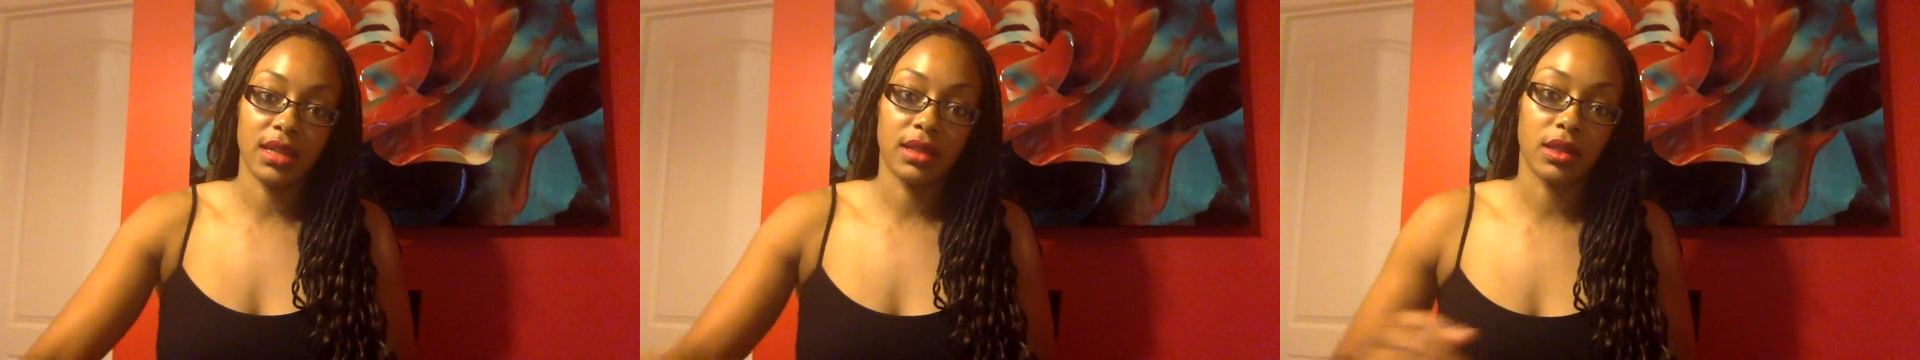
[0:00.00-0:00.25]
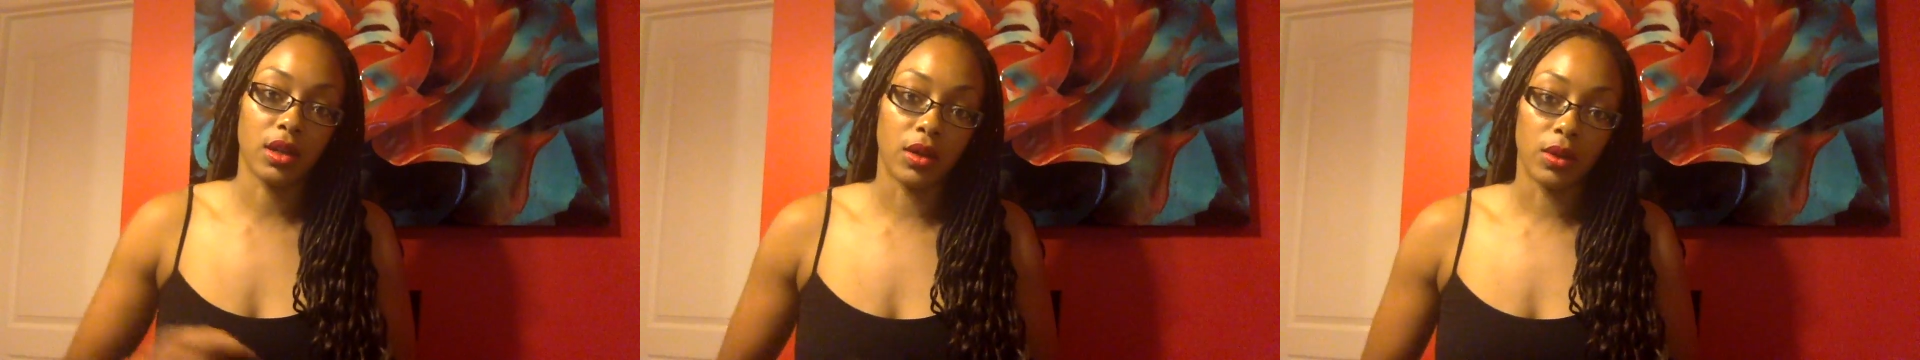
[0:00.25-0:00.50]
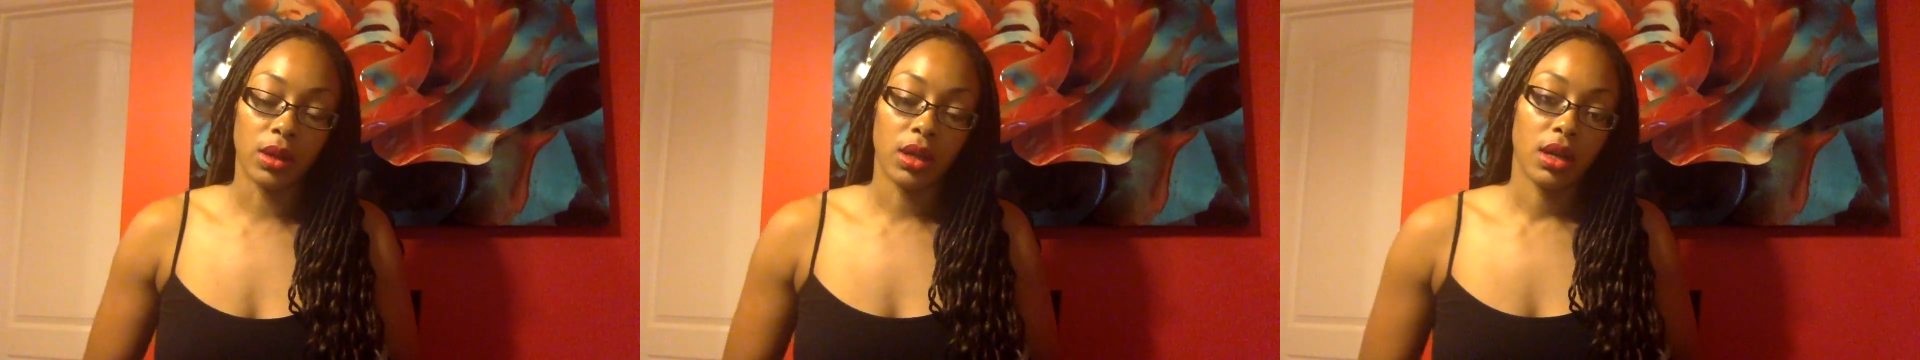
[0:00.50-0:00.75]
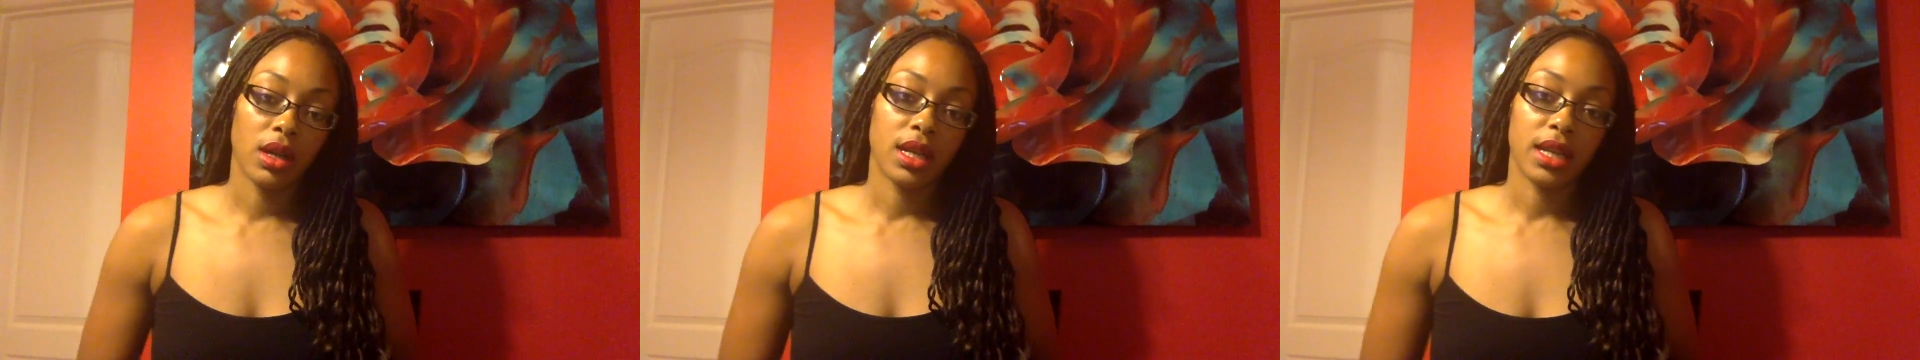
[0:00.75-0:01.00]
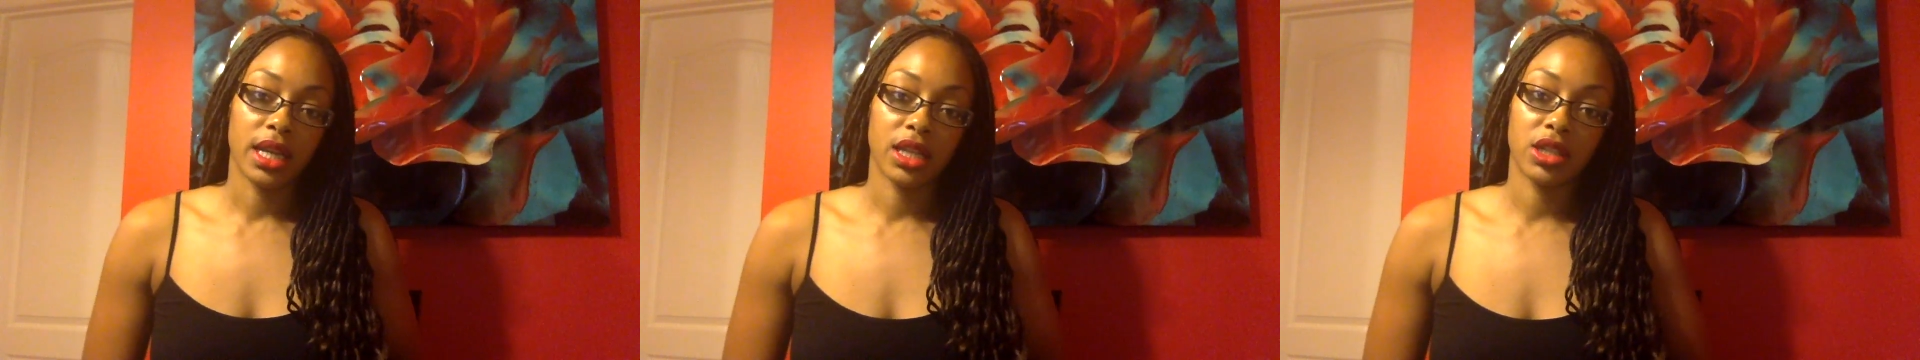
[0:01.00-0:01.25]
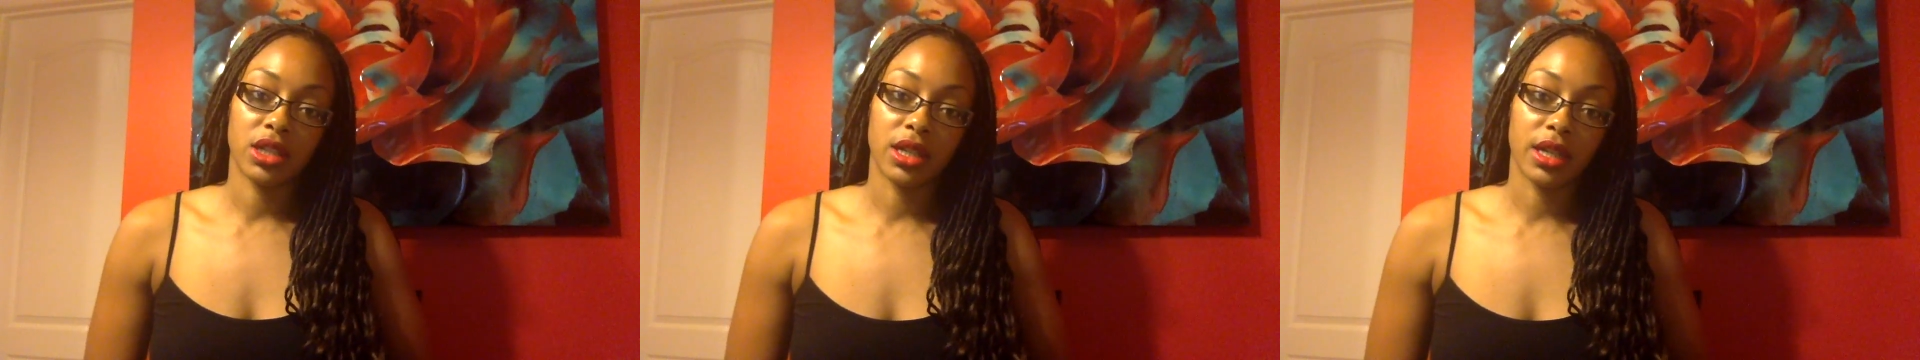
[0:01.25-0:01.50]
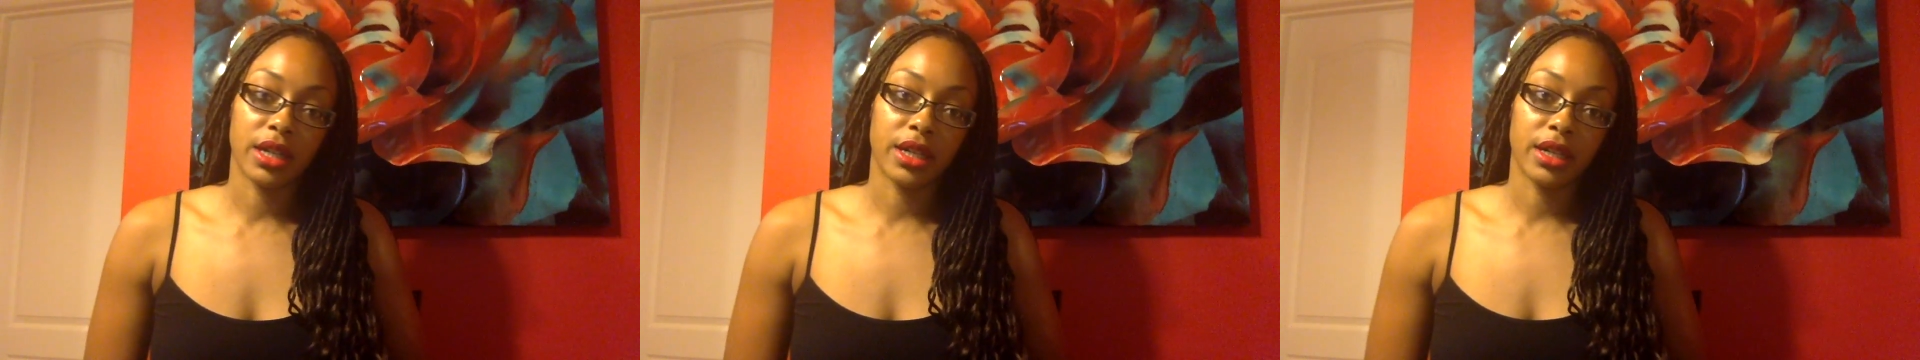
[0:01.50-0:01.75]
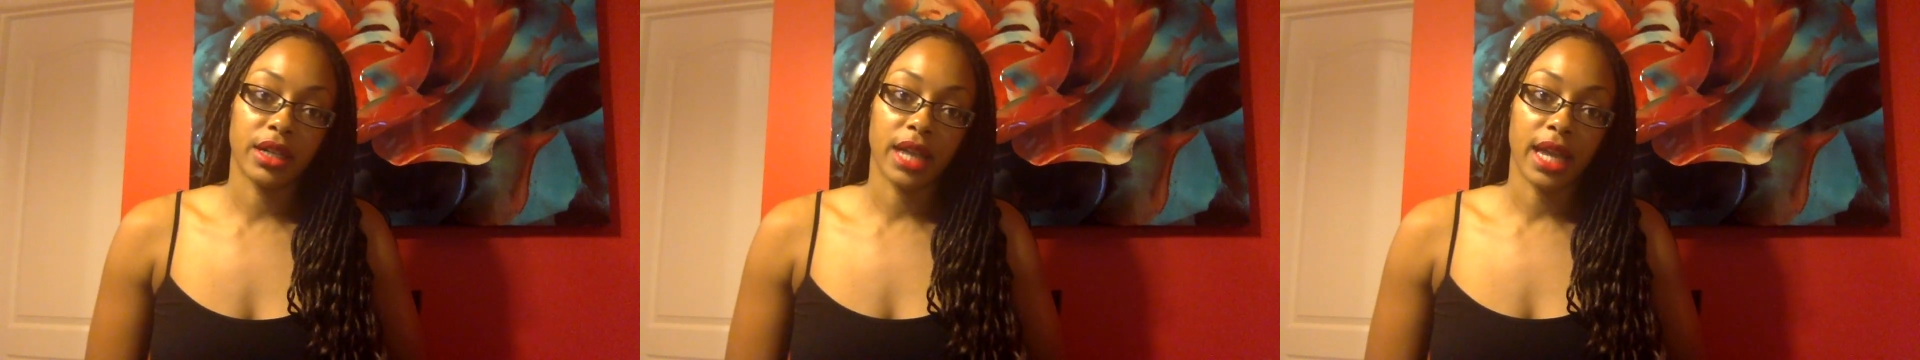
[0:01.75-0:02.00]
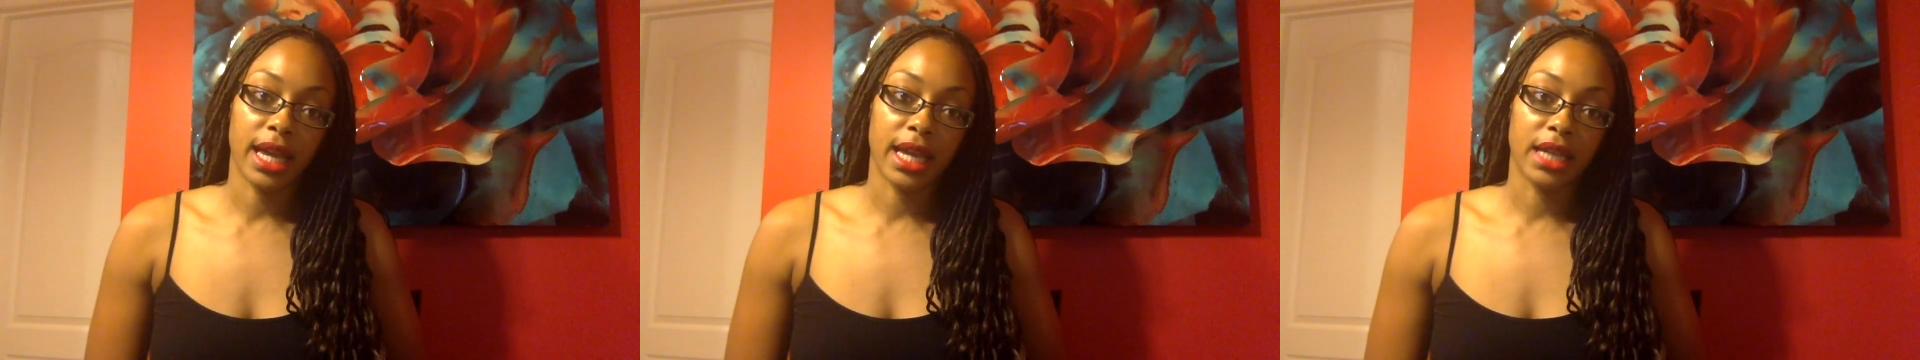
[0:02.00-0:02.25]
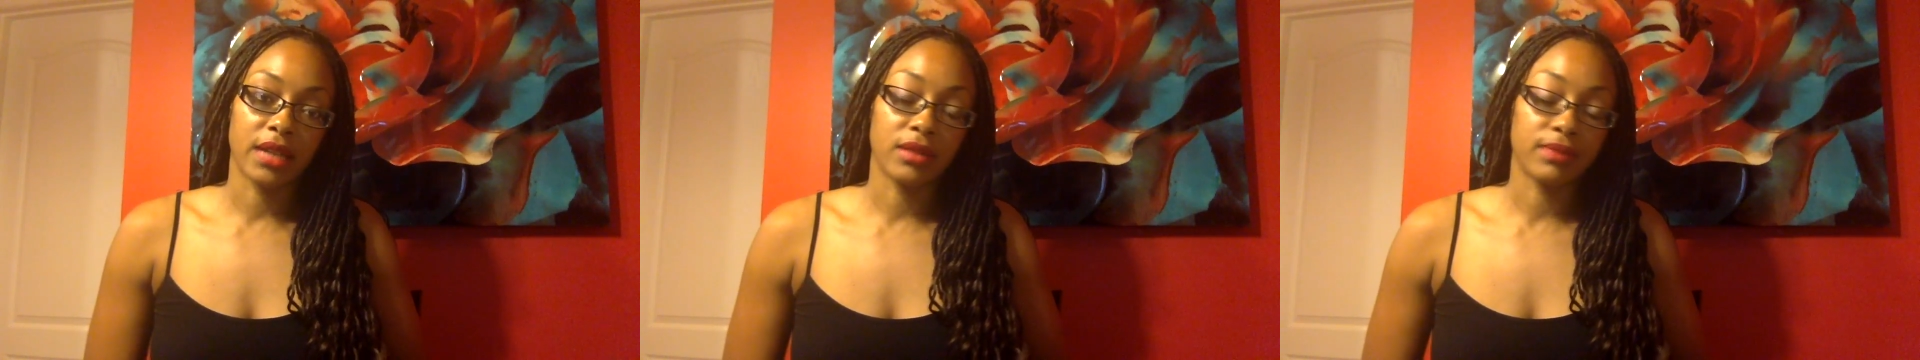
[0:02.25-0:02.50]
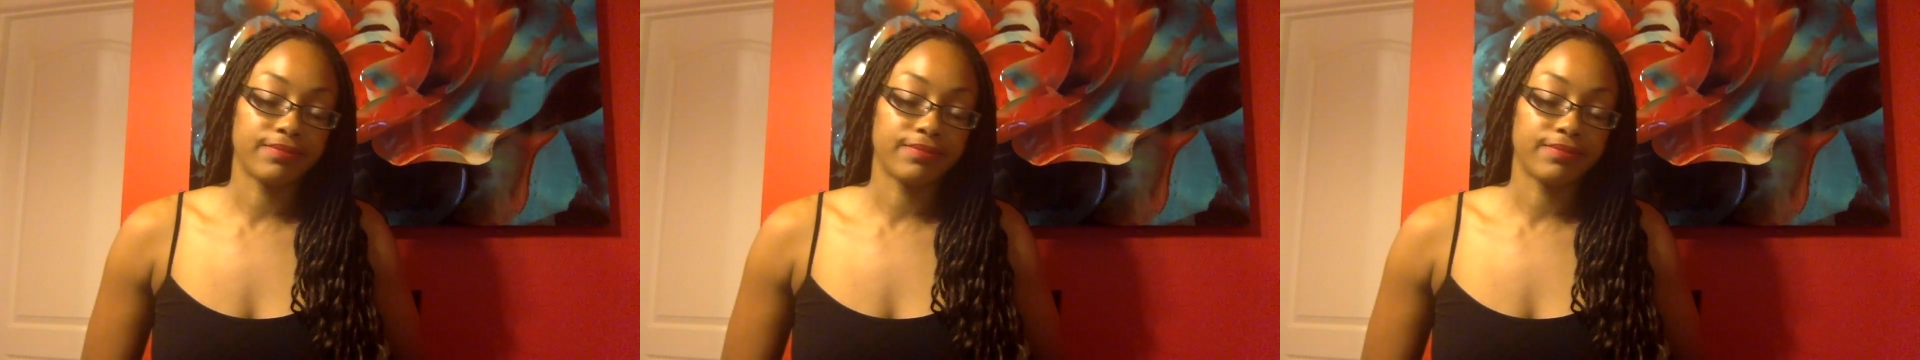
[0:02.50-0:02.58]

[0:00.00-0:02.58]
So next year and